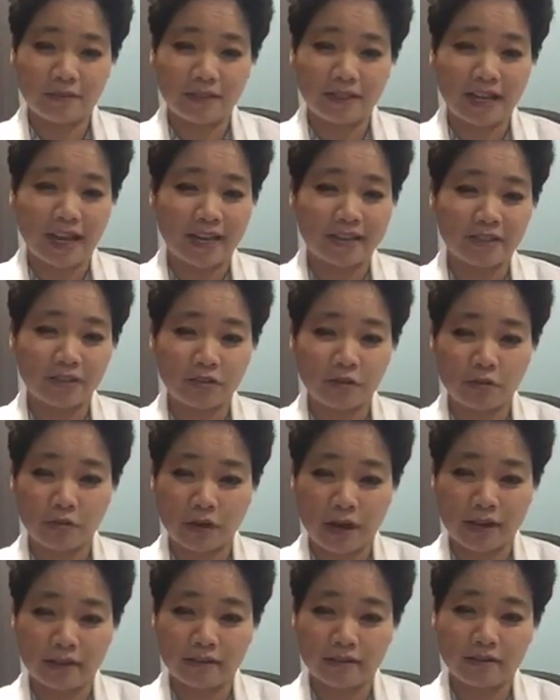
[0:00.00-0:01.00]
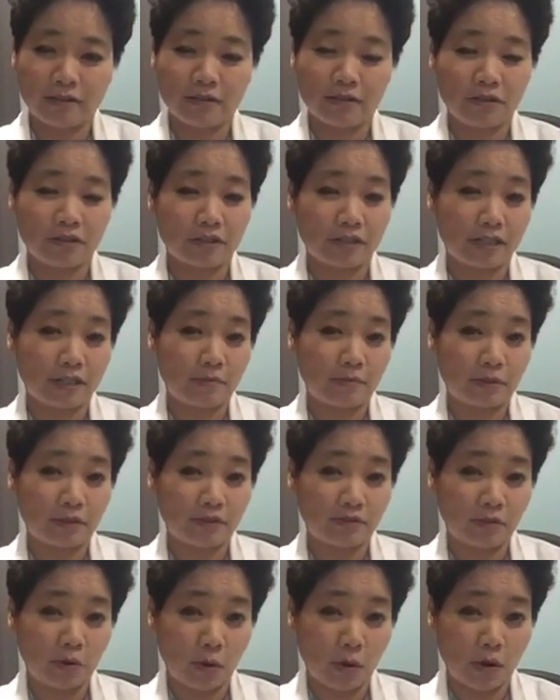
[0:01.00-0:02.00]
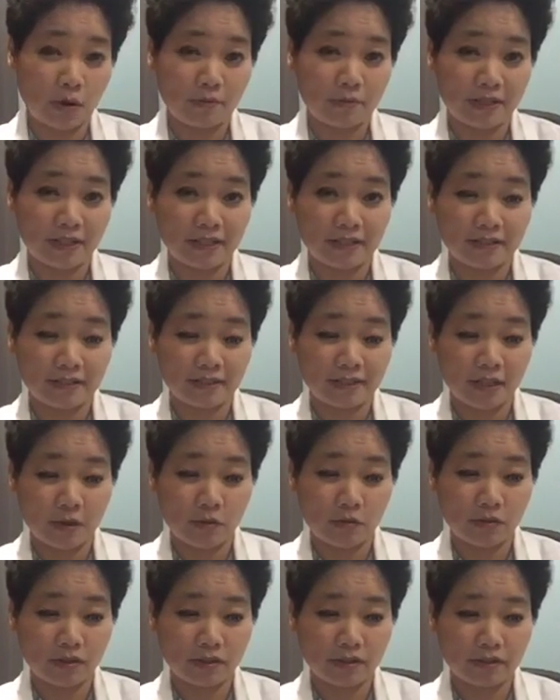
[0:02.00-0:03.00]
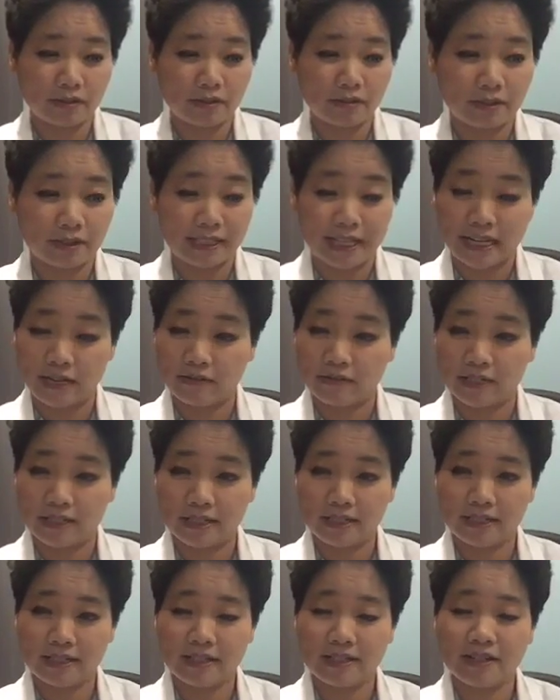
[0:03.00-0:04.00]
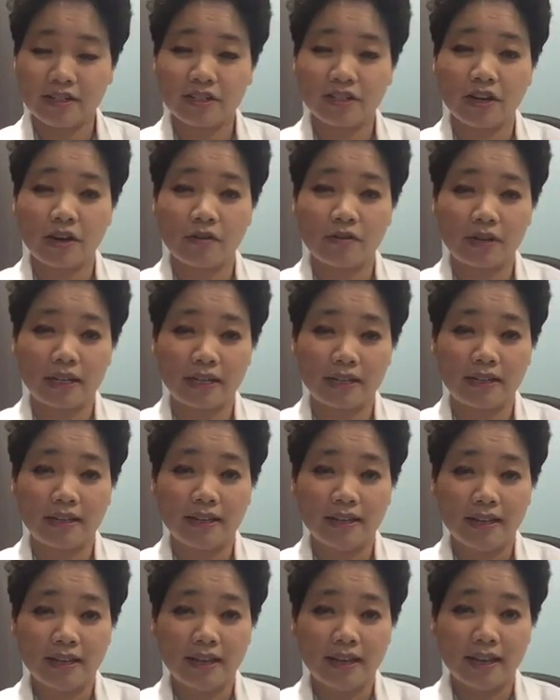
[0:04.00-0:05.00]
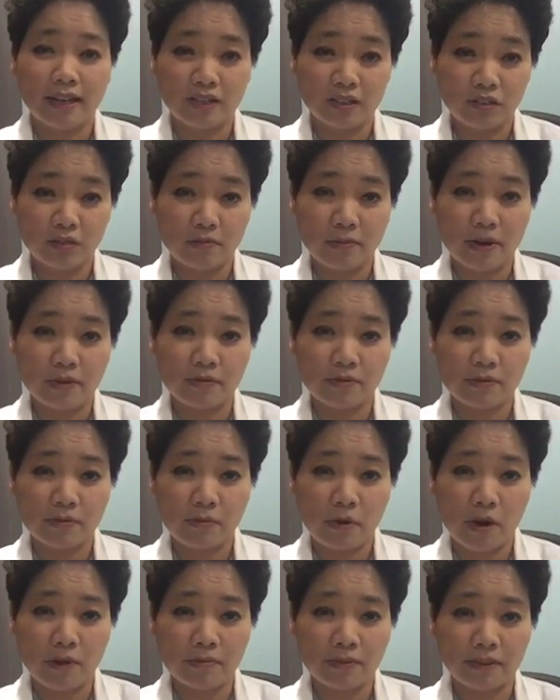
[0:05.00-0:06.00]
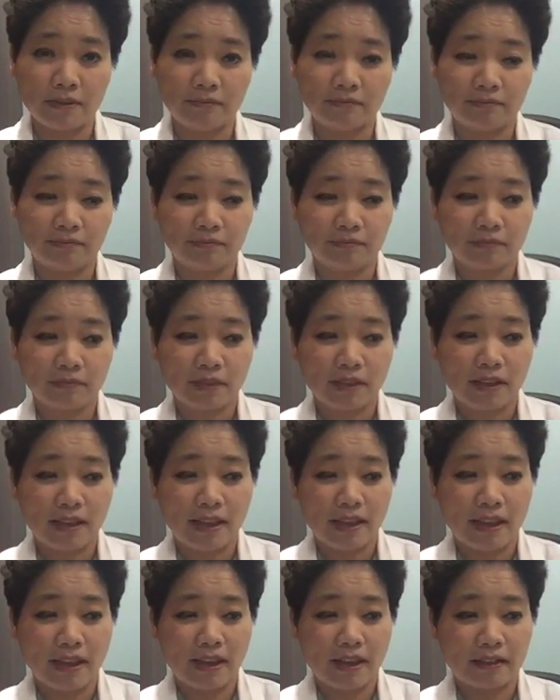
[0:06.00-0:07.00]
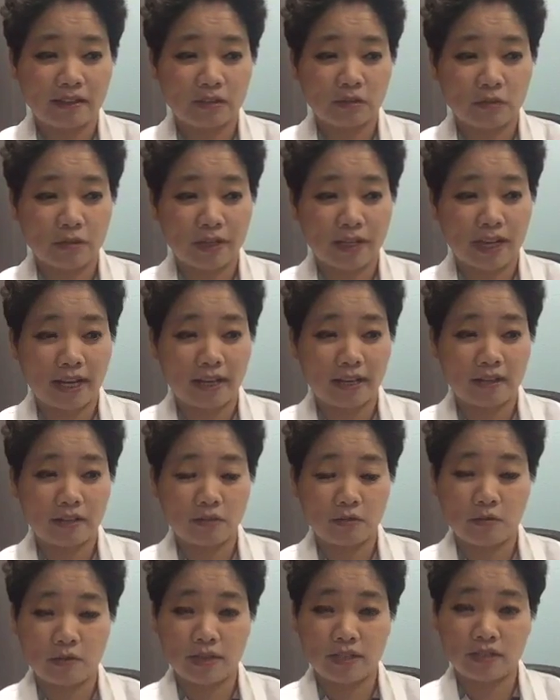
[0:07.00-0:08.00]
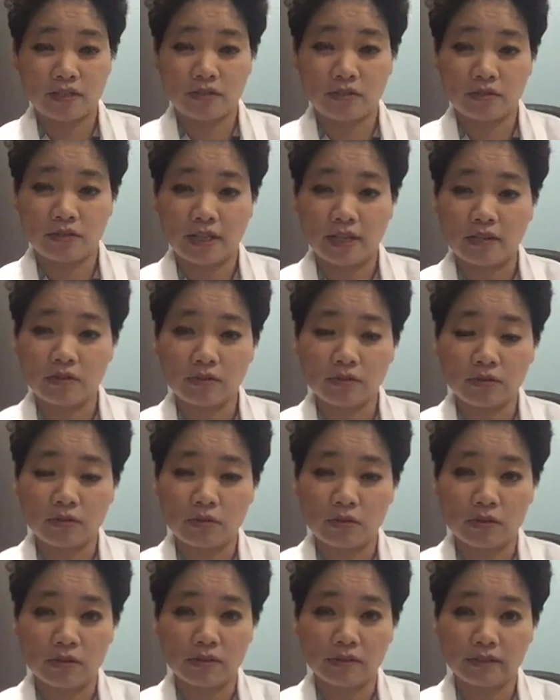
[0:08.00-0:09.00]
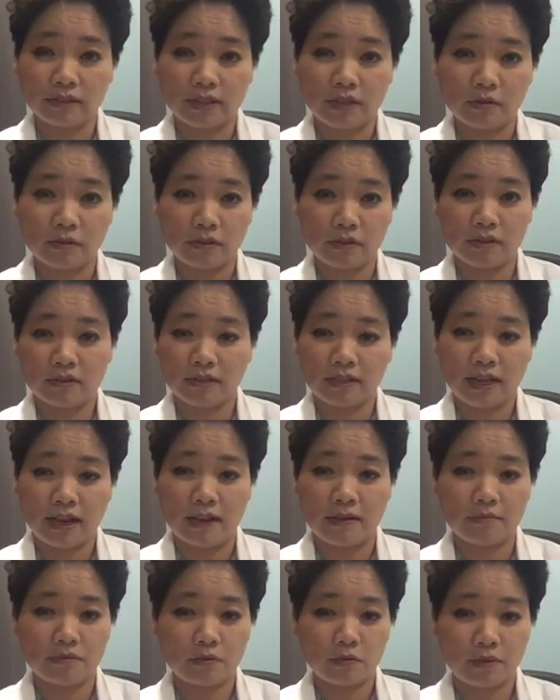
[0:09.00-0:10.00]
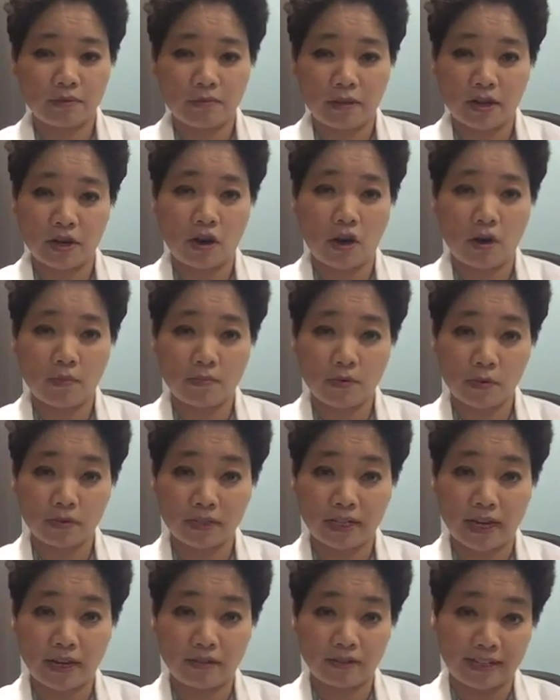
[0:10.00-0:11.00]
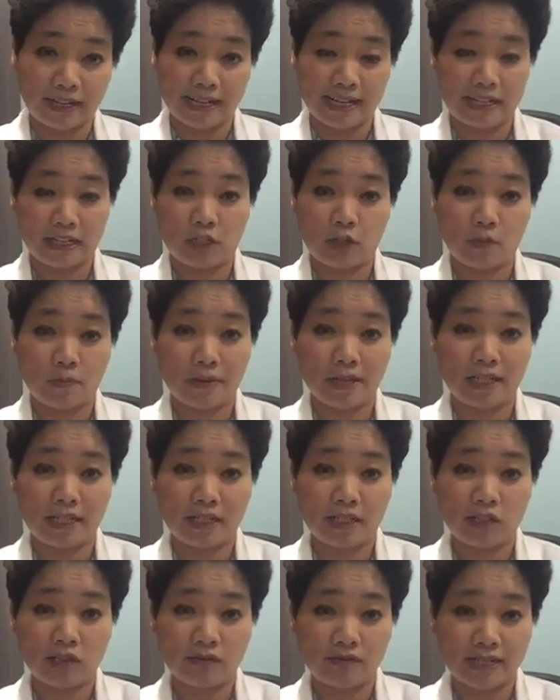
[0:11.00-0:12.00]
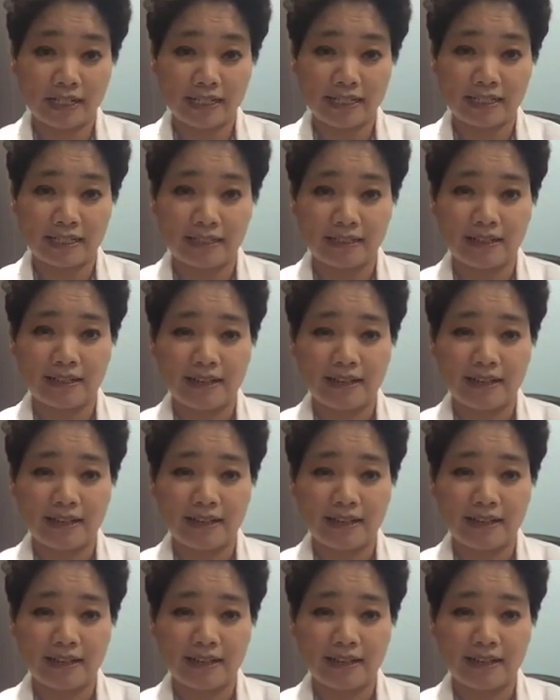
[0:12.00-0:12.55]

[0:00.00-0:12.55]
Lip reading: high school, I used to sleep on the floor because there were 10 of us sharing a 2-bedroom apartment. And when I went to dental school, there were times when my car broke down and I had no money to fix it.